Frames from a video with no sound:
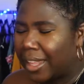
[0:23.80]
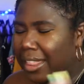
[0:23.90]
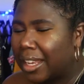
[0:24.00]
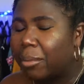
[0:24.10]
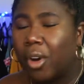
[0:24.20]

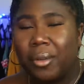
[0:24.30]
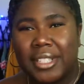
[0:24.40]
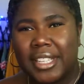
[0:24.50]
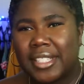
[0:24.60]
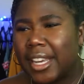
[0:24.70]
think I'm
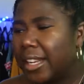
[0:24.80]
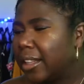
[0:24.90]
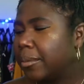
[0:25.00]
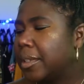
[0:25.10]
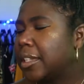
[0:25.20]
always excited.
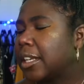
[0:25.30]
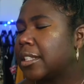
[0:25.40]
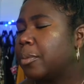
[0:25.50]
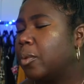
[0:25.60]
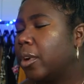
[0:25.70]
Let me take a
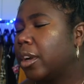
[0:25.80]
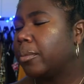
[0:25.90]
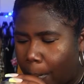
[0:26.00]
sip of water.